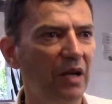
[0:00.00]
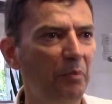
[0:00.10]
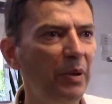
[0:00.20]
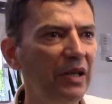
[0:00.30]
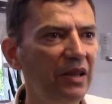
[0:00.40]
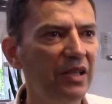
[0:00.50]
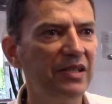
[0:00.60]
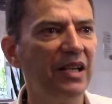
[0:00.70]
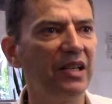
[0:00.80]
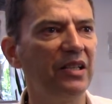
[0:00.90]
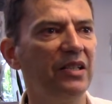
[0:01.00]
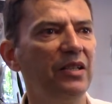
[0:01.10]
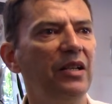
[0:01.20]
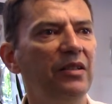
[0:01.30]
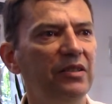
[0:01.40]
pill is like
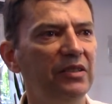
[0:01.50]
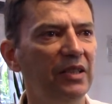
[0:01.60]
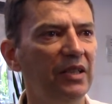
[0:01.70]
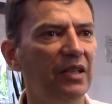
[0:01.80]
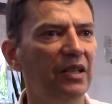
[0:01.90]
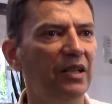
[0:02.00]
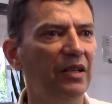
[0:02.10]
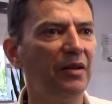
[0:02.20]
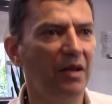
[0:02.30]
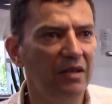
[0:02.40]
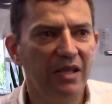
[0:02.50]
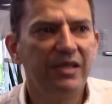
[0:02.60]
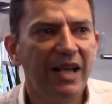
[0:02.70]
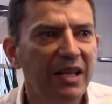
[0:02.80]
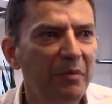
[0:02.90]
a, a,
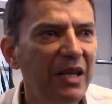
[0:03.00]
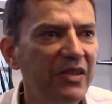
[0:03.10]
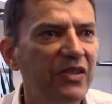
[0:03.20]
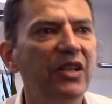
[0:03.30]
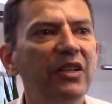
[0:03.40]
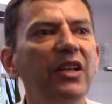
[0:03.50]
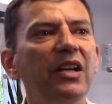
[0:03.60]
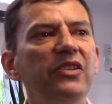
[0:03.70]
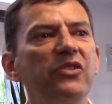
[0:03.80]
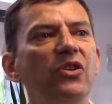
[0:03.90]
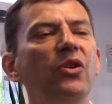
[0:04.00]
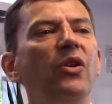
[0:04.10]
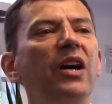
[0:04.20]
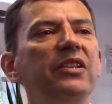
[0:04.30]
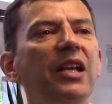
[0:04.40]
it's like a medicine yeah
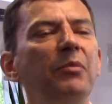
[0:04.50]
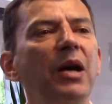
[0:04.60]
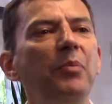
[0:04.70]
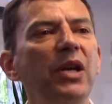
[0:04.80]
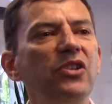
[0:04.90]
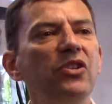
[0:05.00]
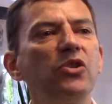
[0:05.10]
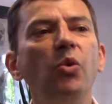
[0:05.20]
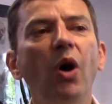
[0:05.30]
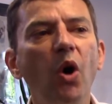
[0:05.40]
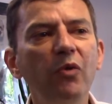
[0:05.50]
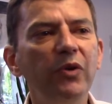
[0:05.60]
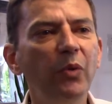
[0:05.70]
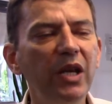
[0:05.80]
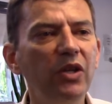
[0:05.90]
so i tell my patients who are
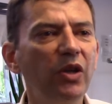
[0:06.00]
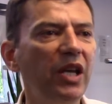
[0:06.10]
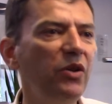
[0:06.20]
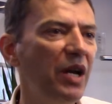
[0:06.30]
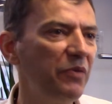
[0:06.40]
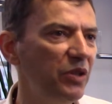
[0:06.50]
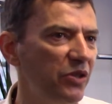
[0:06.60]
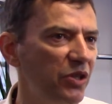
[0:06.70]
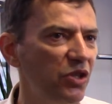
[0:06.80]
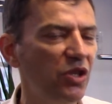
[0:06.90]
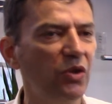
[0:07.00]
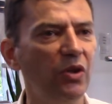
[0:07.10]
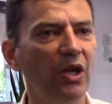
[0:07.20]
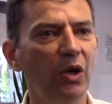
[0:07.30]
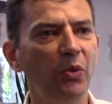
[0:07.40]
overweight okay you have the
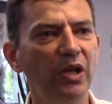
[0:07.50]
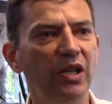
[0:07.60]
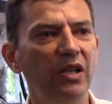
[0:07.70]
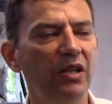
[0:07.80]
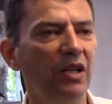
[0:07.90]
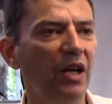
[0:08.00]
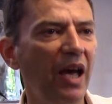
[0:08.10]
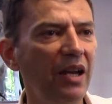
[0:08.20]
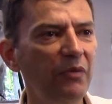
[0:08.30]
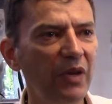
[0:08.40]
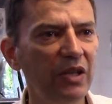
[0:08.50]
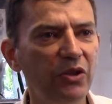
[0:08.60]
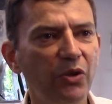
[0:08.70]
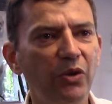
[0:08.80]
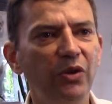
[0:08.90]
decision we can
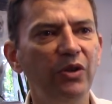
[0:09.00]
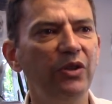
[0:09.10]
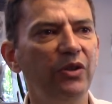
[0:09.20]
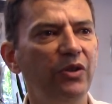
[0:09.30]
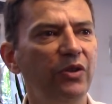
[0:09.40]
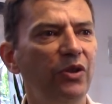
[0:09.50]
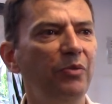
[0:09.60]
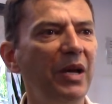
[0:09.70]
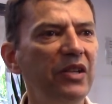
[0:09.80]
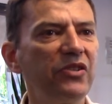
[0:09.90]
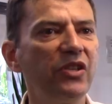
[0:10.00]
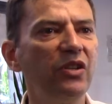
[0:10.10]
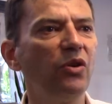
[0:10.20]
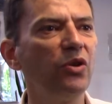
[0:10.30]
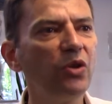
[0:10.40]
elevate your your your
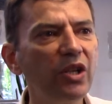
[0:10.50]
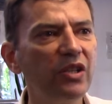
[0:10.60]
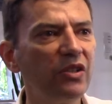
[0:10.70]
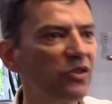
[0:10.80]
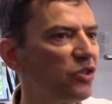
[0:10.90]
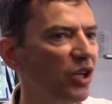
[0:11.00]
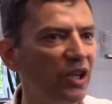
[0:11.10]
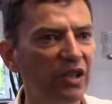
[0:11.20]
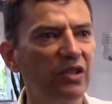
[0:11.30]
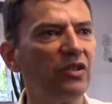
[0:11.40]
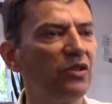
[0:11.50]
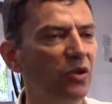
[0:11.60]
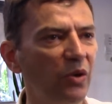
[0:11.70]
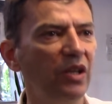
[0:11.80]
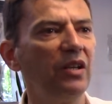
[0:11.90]
medicine or you can start
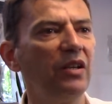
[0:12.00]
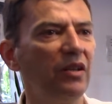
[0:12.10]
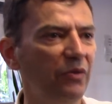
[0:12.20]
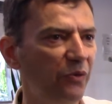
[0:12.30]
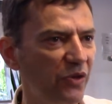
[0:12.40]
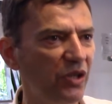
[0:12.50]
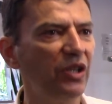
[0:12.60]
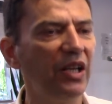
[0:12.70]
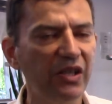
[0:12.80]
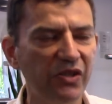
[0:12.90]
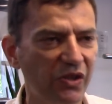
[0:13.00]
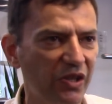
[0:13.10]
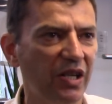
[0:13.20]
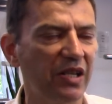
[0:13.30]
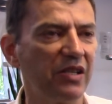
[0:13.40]
doing physical
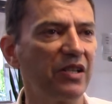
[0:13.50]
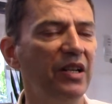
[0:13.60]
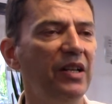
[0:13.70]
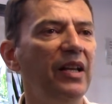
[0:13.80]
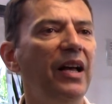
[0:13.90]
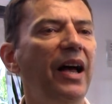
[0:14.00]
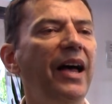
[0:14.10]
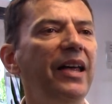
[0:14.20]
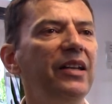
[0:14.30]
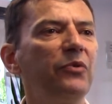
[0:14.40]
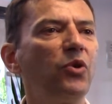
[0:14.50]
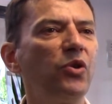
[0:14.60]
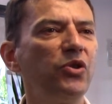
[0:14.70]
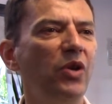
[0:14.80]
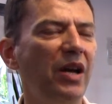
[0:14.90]
exercise and of
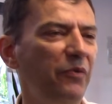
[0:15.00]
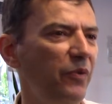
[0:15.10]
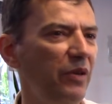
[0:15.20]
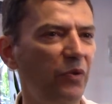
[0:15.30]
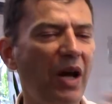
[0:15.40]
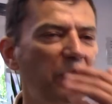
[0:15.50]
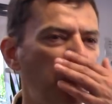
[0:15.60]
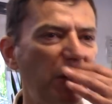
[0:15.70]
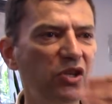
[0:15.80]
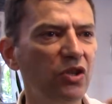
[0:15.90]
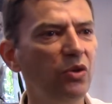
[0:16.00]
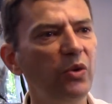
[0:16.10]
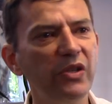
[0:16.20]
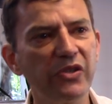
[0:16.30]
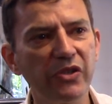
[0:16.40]
course you have if you have a patient
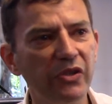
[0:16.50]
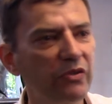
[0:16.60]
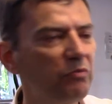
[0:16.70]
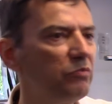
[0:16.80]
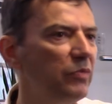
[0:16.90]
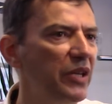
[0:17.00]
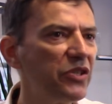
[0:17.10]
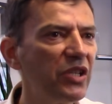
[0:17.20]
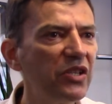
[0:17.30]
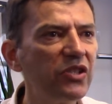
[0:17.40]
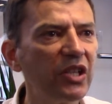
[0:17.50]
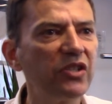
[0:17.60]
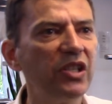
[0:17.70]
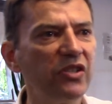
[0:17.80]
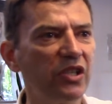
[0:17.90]
who is let's say
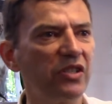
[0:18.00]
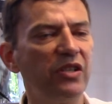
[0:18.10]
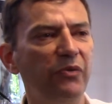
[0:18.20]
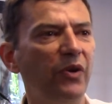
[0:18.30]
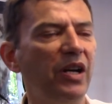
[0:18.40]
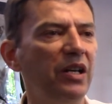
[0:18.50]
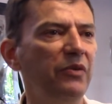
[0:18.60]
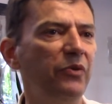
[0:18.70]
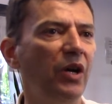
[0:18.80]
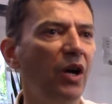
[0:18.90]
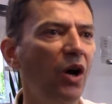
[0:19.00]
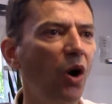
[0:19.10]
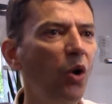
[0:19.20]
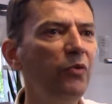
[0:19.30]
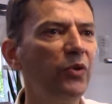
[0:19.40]
60 65
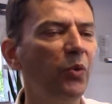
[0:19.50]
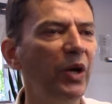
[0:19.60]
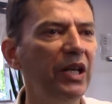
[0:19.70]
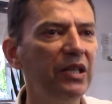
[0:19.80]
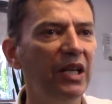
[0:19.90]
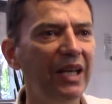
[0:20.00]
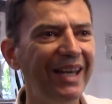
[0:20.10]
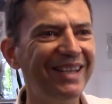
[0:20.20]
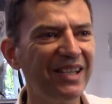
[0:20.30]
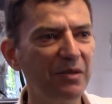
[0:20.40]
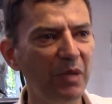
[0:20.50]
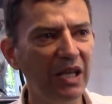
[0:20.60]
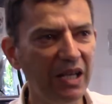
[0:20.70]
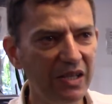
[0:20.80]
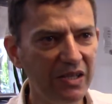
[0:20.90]
overweight it doesn't
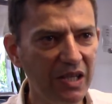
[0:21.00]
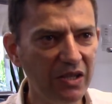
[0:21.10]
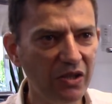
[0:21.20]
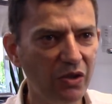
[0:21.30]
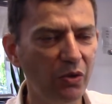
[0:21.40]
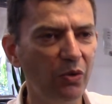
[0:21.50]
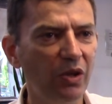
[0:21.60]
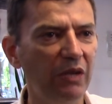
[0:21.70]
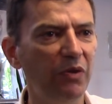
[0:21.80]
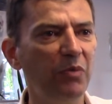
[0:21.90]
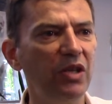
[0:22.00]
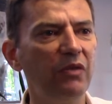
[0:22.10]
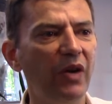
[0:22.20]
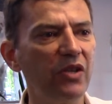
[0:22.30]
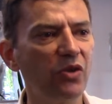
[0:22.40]
make any sense to give him the
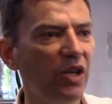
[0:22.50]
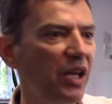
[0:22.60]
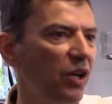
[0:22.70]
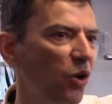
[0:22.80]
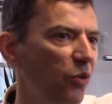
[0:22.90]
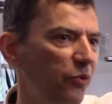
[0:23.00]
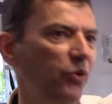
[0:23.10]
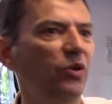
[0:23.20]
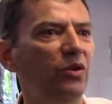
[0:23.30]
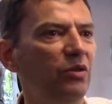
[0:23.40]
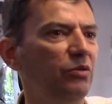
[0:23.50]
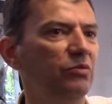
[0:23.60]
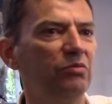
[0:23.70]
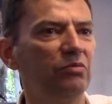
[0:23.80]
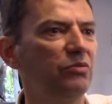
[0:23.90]
advice okay go
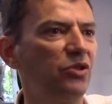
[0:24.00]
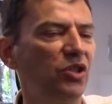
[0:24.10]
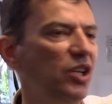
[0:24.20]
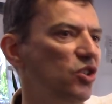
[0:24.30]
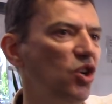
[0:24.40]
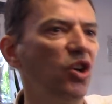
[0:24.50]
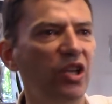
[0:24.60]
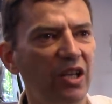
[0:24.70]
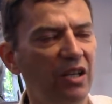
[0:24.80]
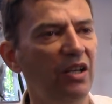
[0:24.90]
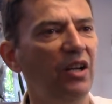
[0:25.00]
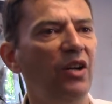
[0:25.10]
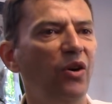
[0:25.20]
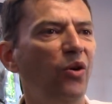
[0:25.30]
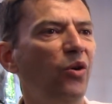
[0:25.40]
for start jogging
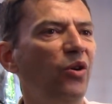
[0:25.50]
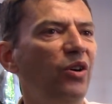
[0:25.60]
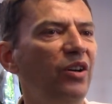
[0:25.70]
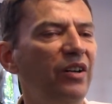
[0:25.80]
or